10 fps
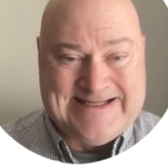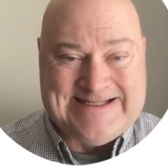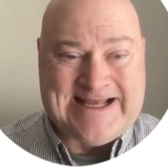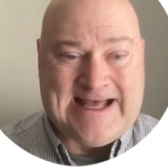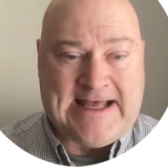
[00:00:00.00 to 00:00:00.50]

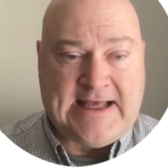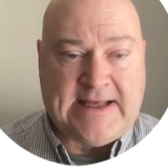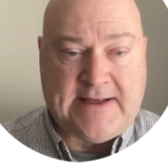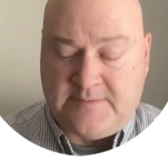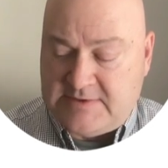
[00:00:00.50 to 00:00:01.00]

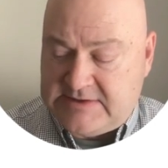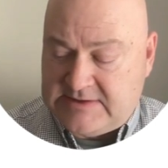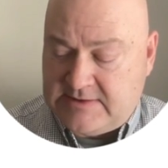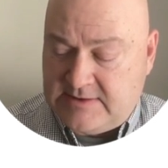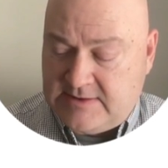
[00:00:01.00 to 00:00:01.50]

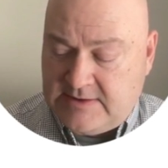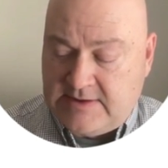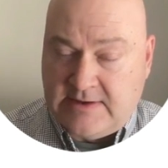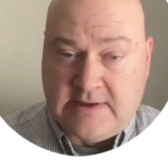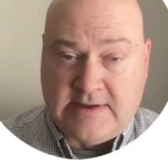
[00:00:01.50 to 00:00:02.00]
times
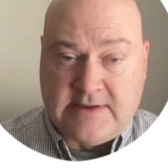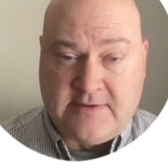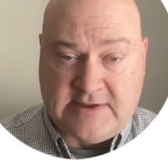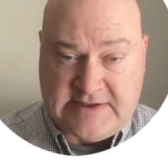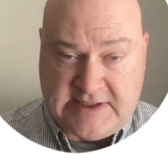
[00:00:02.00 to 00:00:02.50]

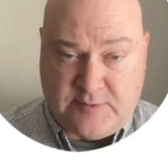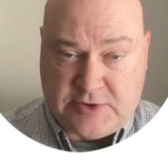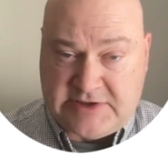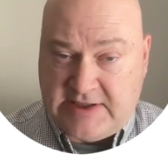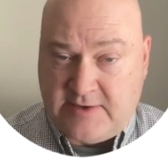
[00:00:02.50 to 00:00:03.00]
the
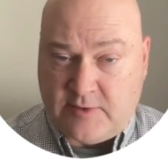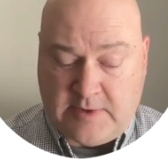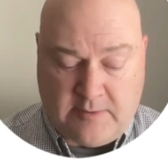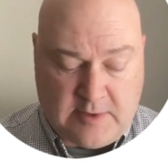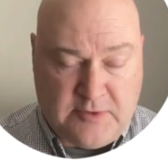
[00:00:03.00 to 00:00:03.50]
10%,
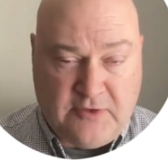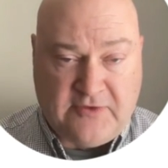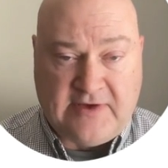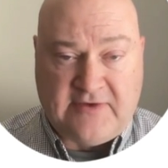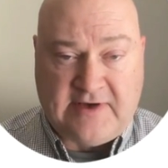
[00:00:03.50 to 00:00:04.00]
remember I'm
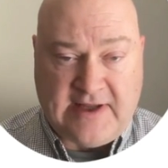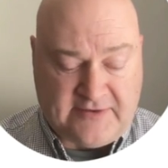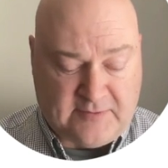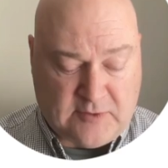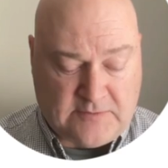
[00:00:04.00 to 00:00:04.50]
using as a
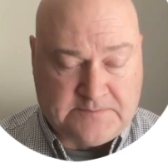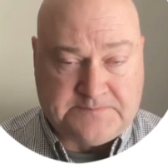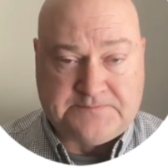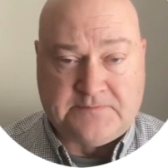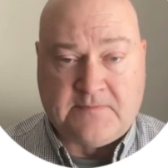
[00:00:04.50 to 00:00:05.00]
decimal,
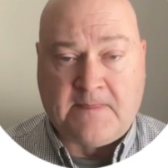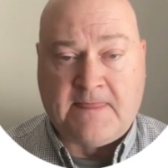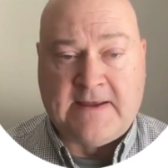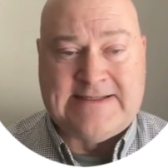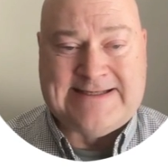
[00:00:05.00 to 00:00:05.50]

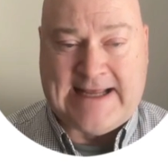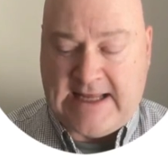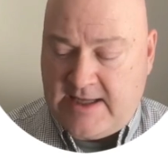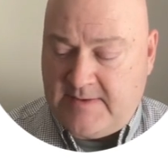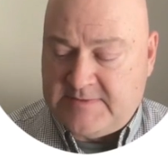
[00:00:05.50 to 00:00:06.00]

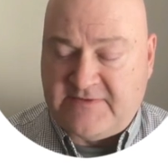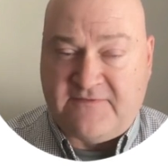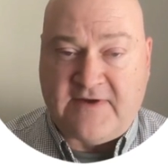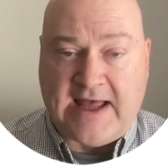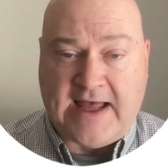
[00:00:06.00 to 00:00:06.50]
times
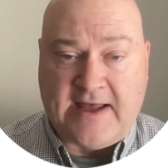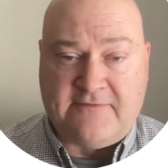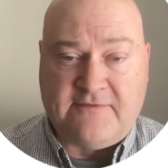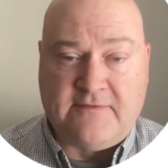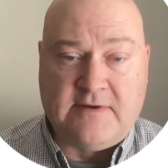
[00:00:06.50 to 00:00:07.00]

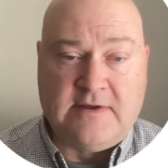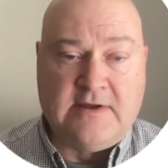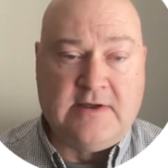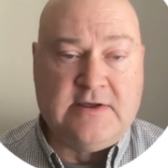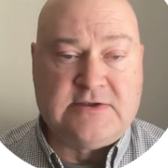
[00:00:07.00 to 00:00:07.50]
5.
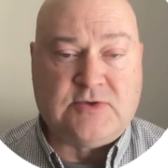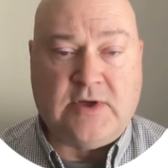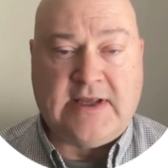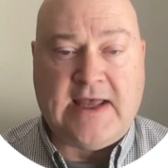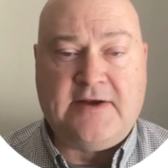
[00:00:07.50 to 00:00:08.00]
So
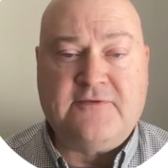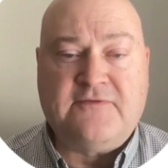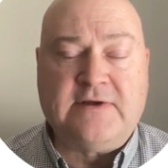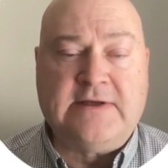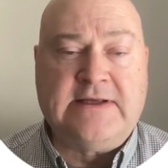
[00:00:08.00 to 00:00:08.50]
what kind
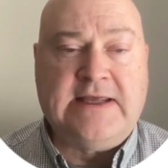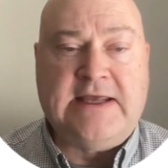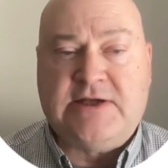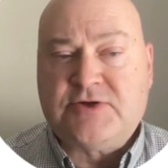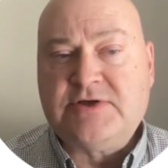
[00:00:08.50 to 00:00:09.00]
of
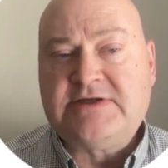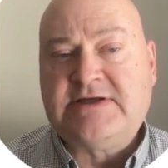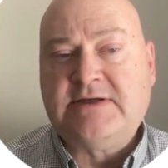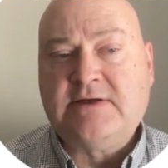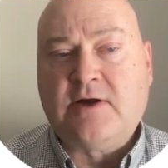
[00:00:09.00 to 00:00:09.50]

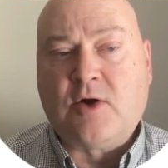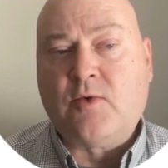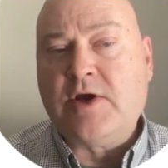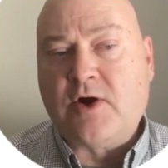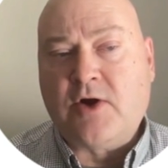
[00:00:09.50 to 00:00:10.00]
interest are
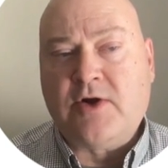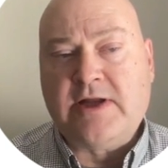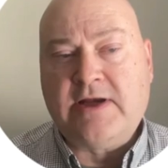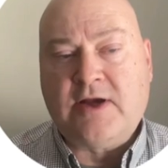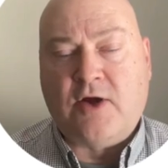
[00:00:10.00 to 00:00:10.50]
we
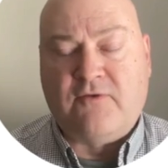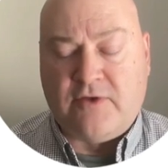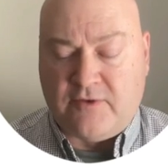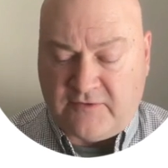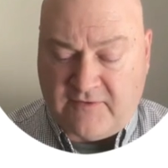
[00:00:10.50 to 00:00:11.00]
earning over
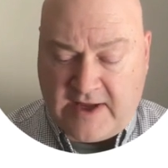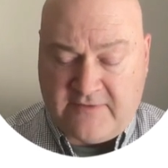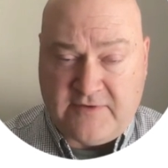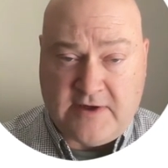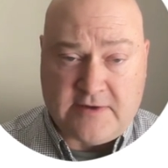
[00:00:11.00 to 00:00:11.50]
those
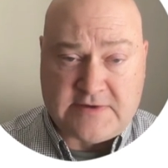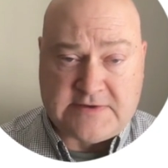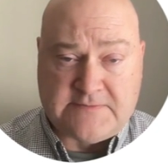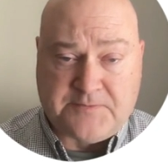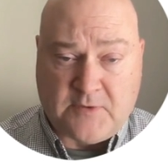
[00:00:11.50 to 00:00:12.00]
five
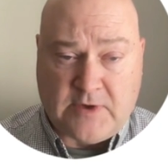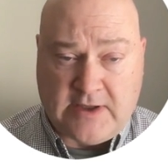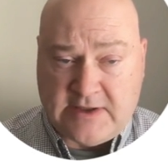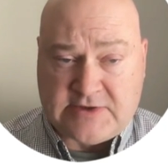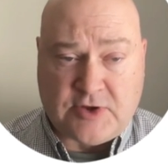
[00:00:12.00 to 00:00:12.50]
years?
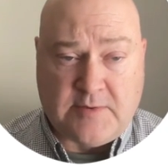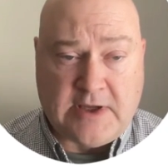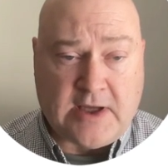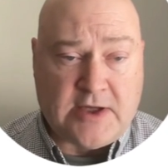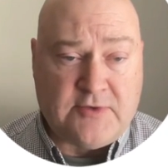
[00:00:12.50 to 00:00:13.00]
Well, it's going to be
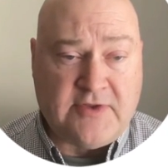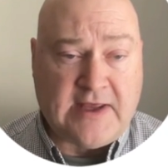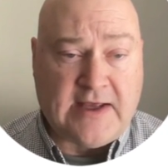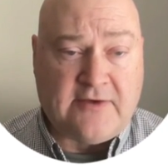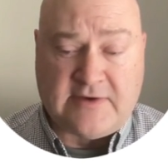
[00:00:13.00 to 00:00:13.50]

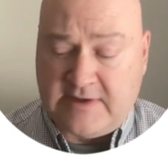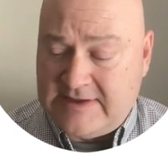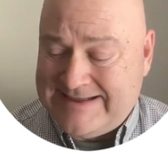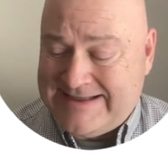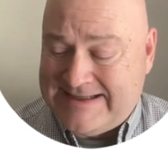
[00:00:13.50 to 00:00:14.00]
100,000
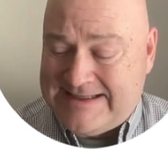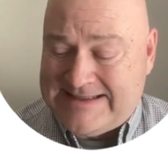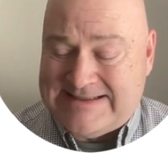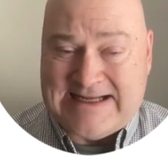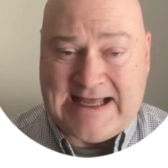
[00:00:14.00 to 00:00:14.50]

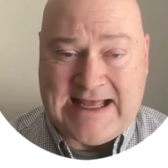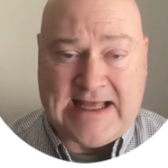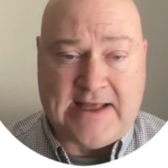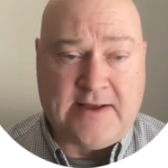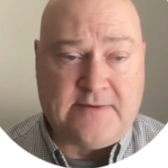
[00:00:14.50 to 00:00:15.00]

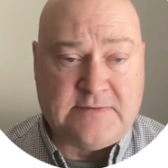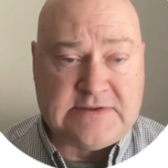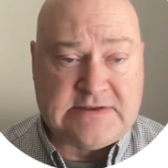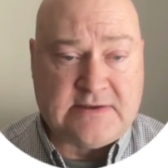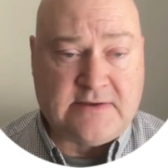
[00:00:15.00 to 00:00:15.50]

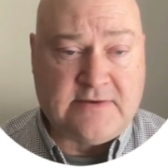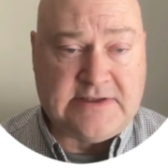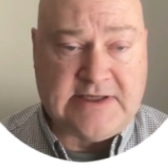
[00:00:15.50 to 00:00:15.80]
times the